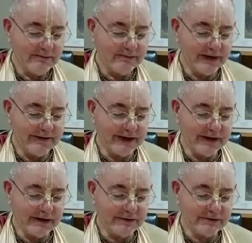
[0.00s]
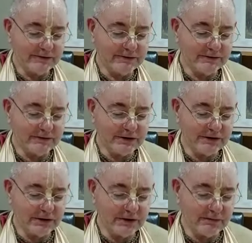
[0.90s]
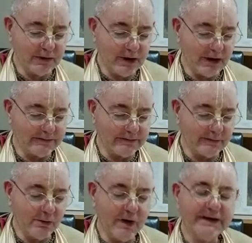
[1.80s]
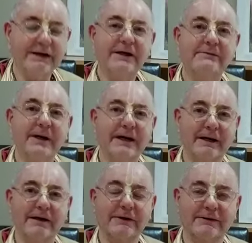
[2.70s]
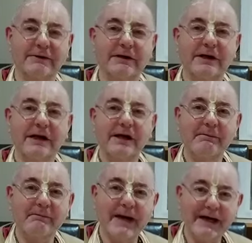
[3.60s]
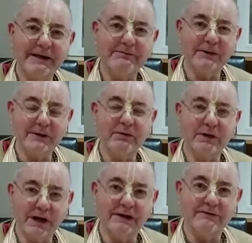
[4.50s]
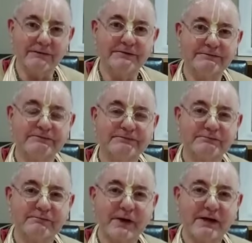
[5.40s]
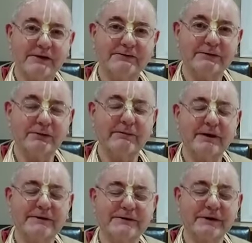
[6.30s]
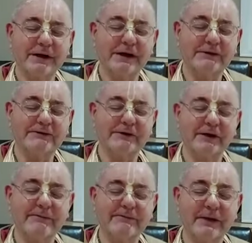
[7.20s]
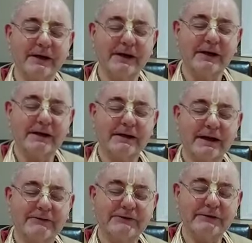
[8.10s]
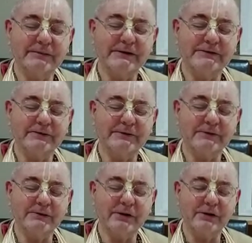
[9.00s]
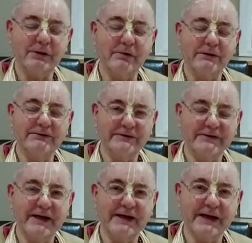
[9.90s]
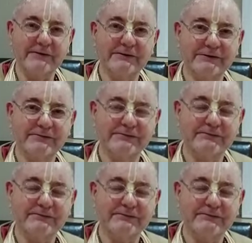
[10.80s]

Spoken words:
May that Sri Chaitanya Mahaprabhu awaken in my heart and madden me with love. So we mentioned last time, Kasi Misra, you can go and see that house.